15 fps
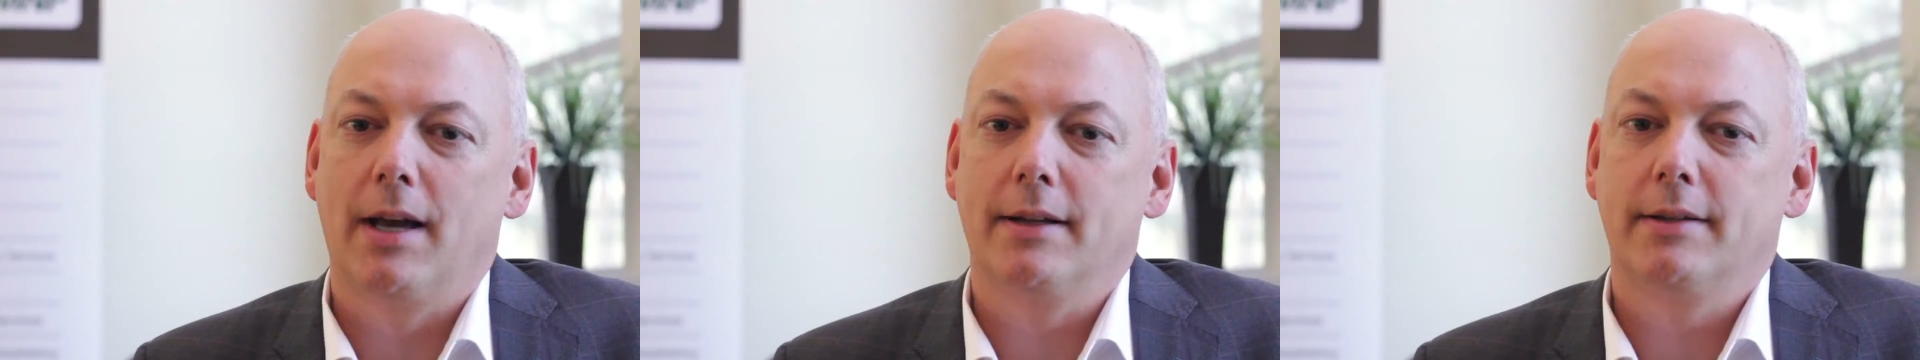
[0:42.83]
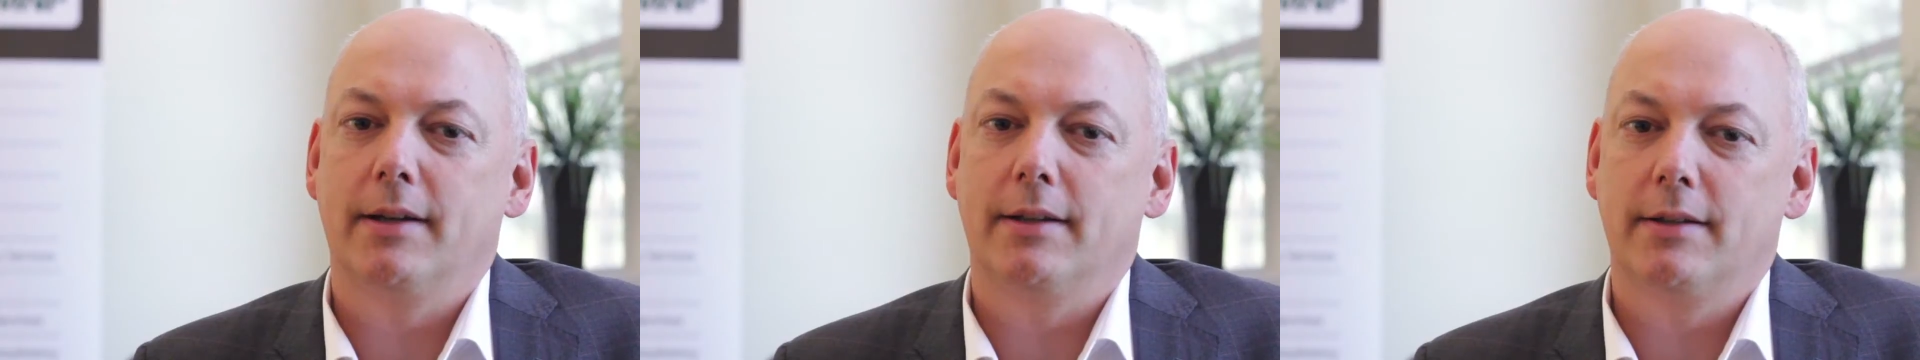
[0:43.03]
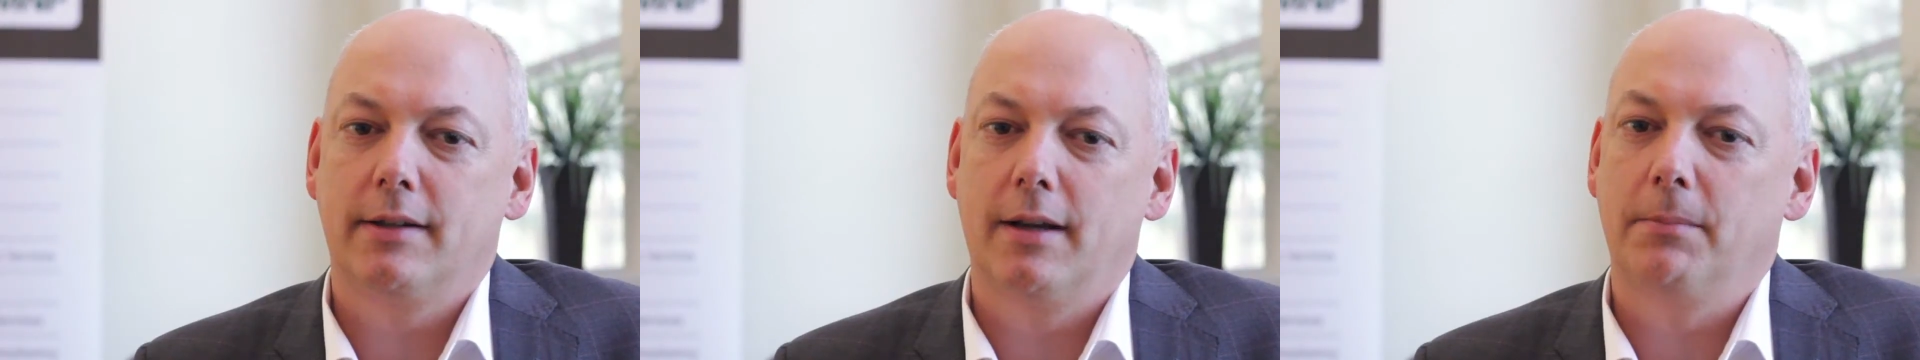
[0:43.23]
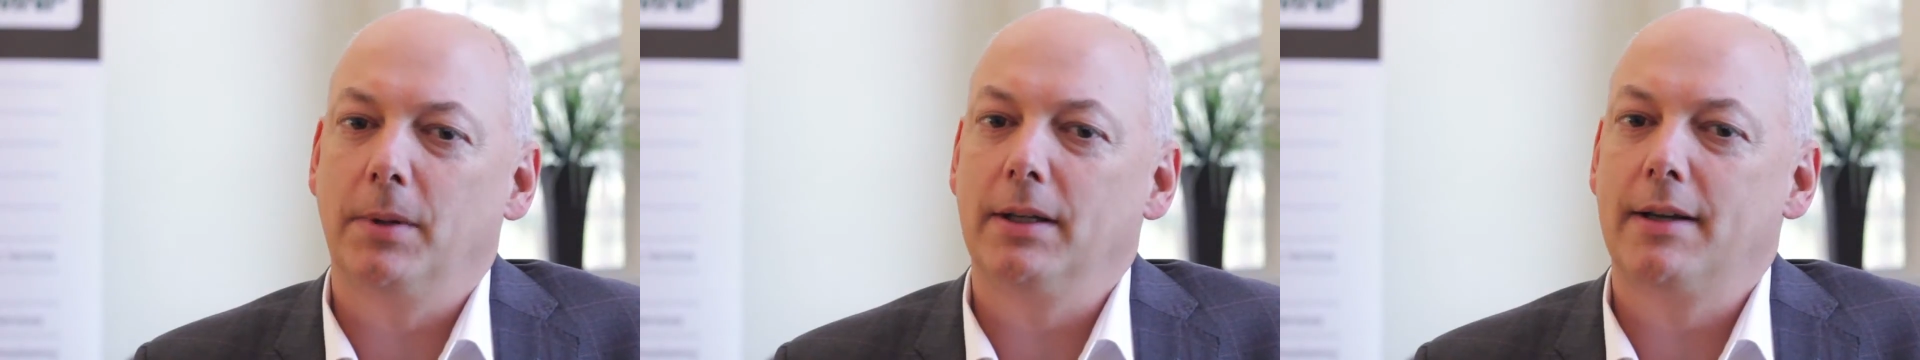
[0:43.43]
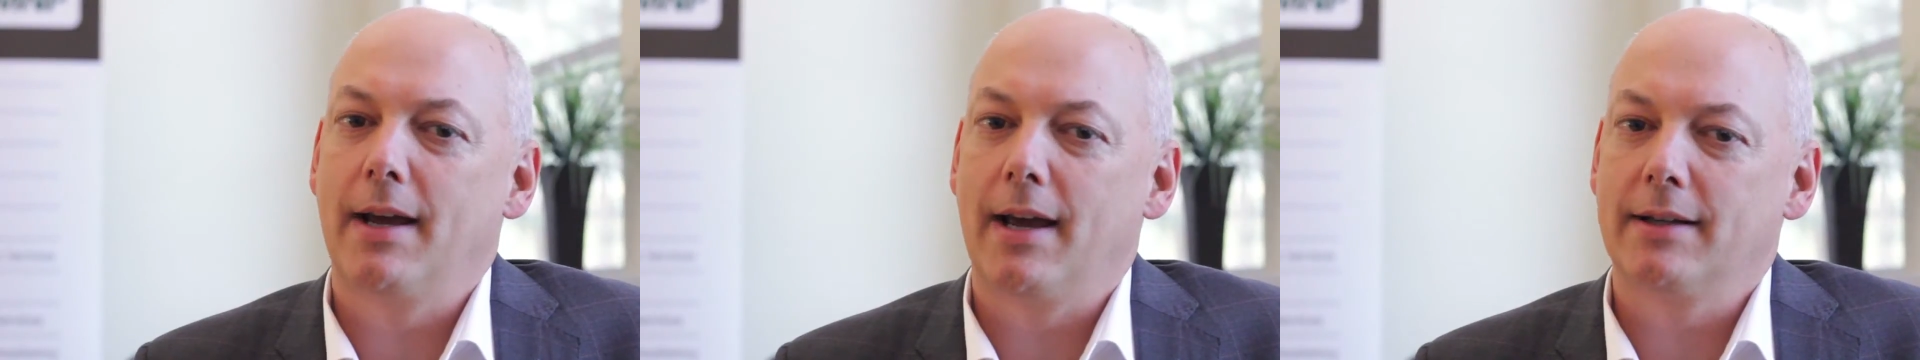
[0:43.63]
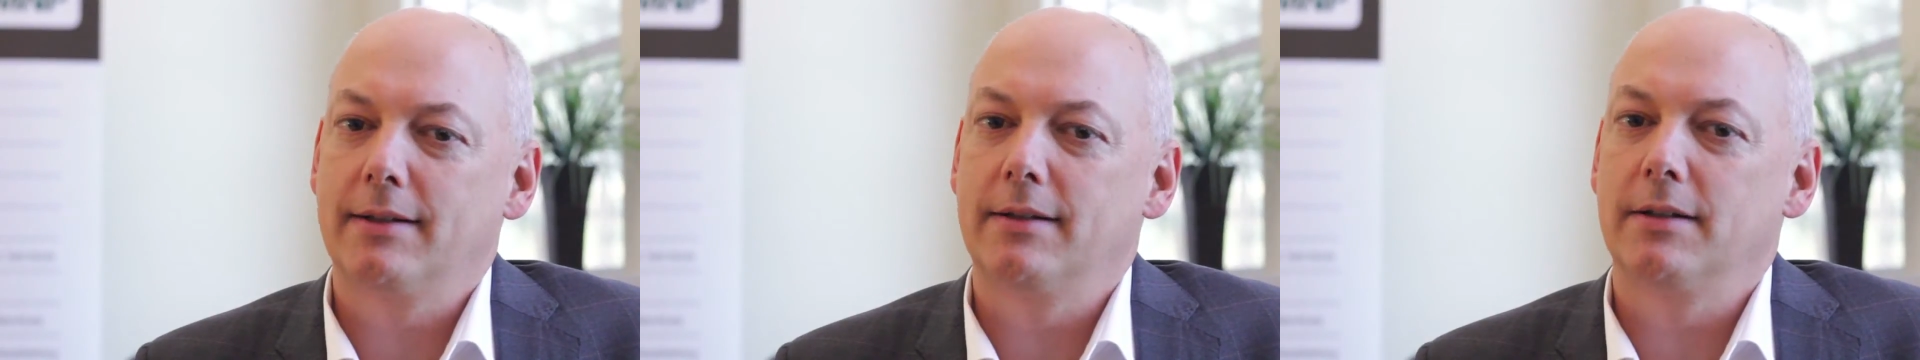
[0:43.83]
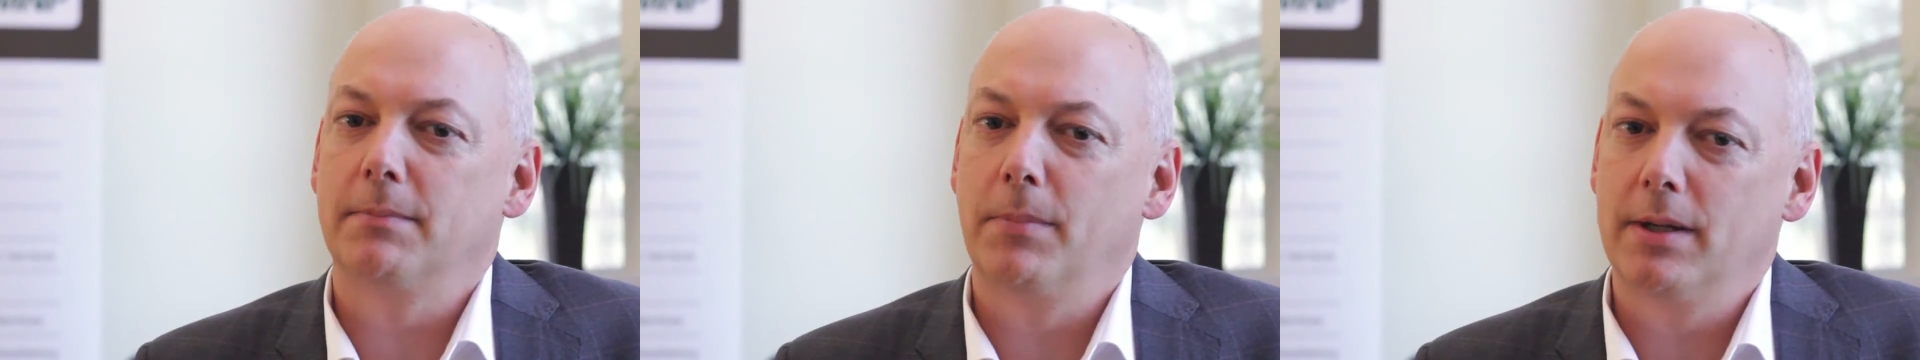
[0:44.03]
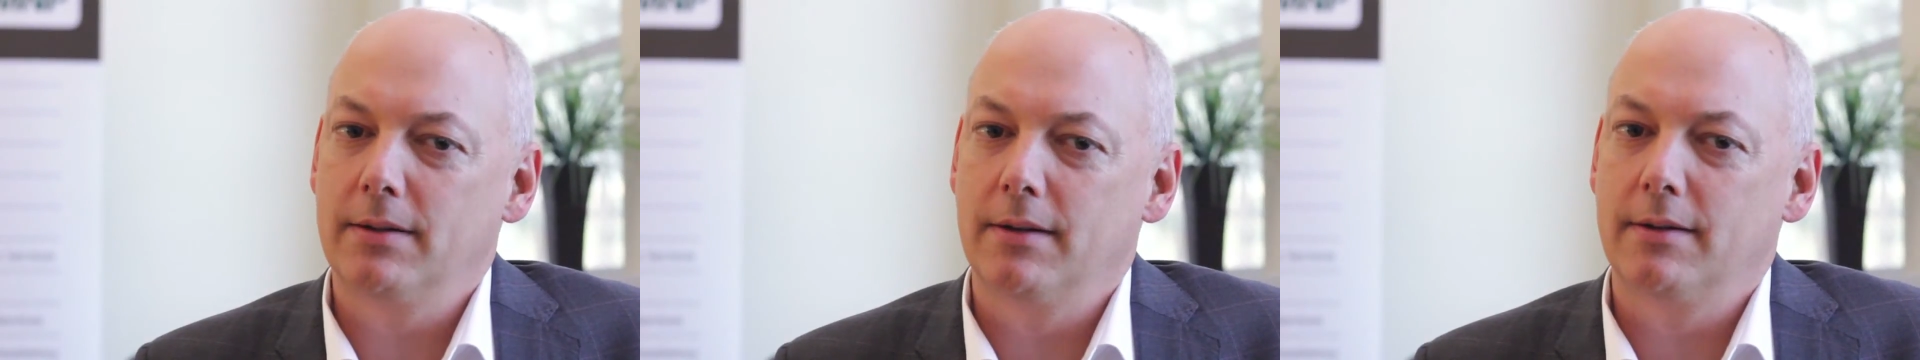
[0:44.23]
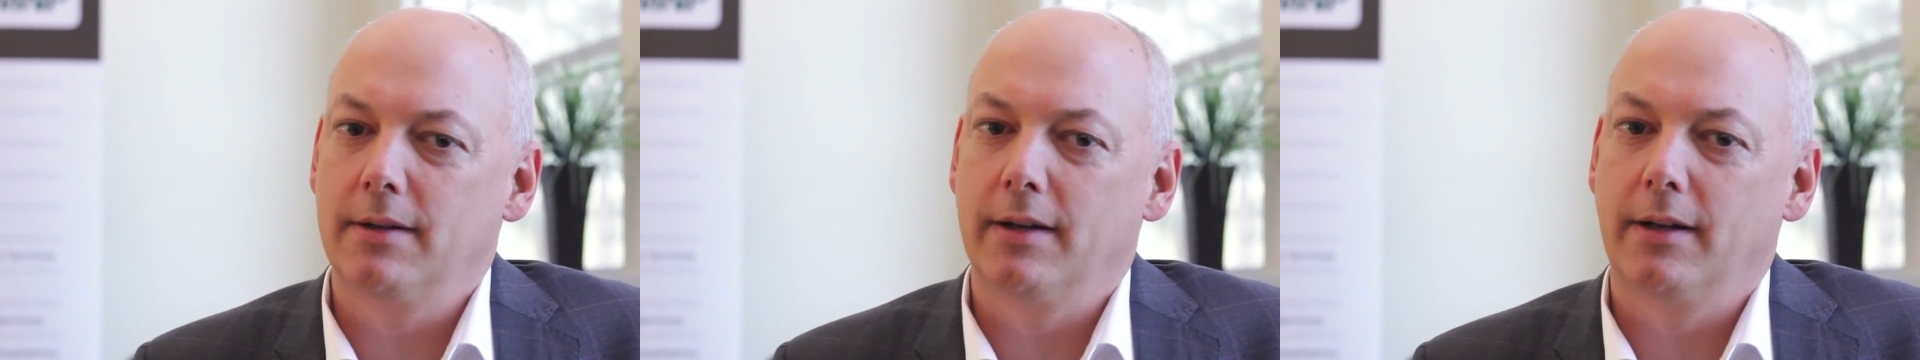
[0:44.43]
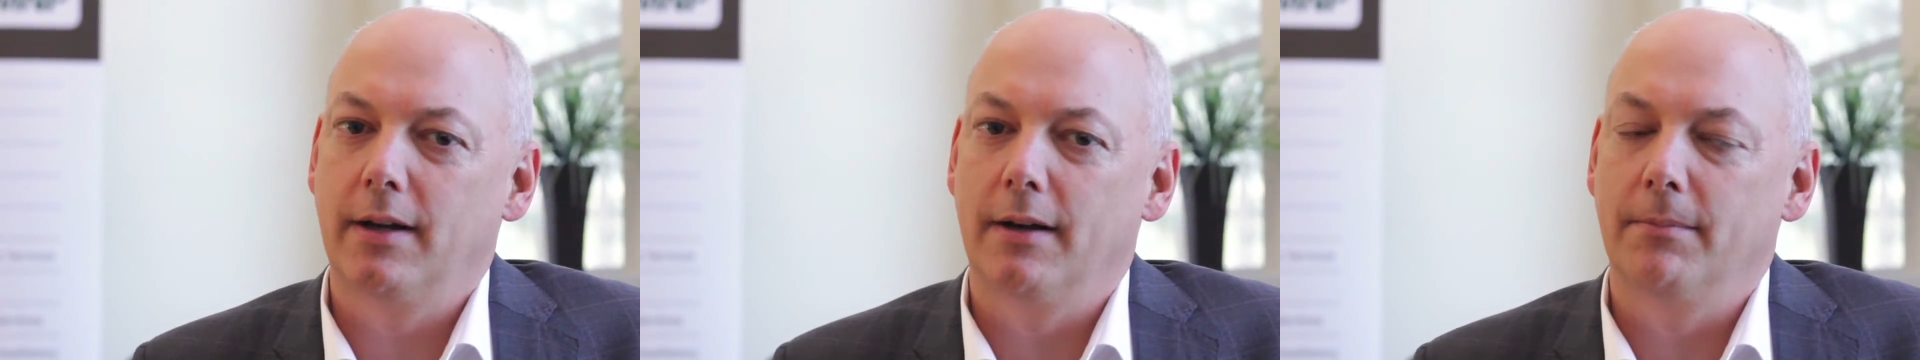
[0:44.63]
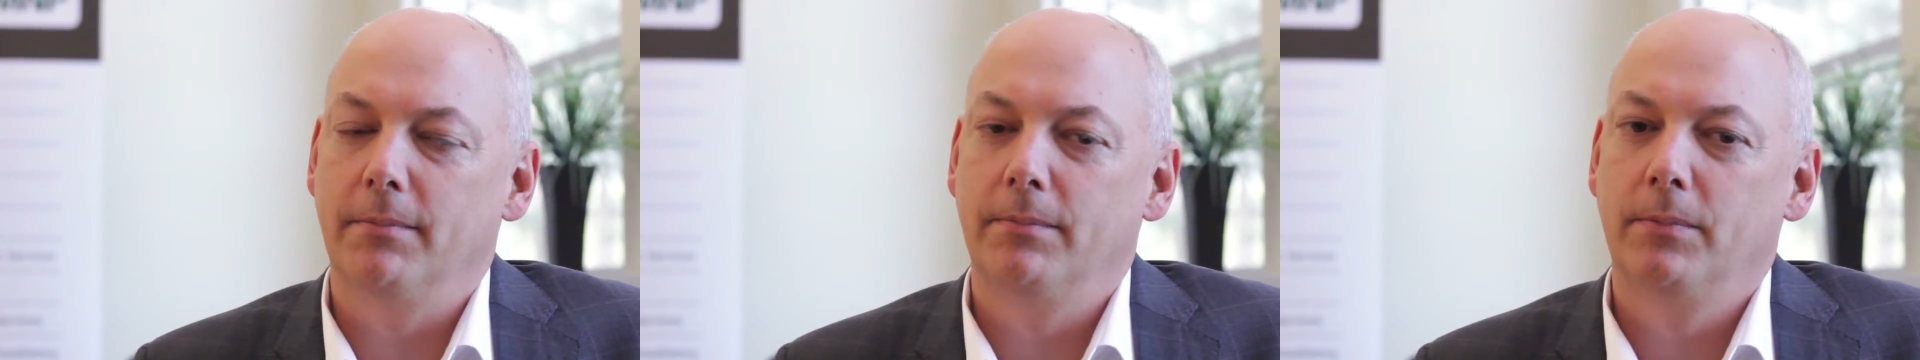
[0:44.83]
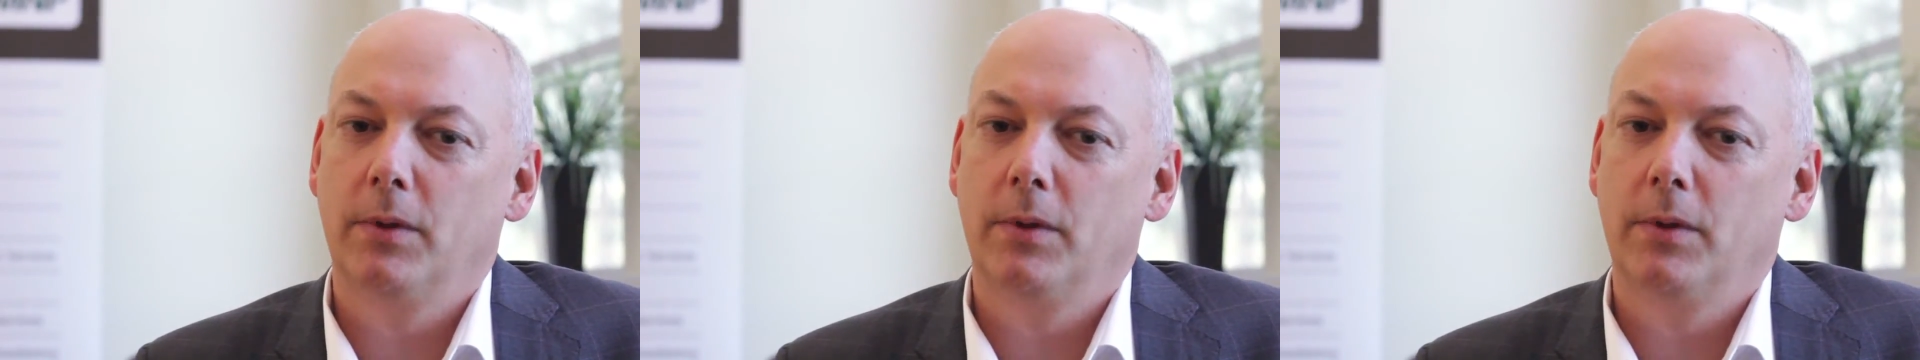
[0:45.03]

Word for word: assets can be taxed as business income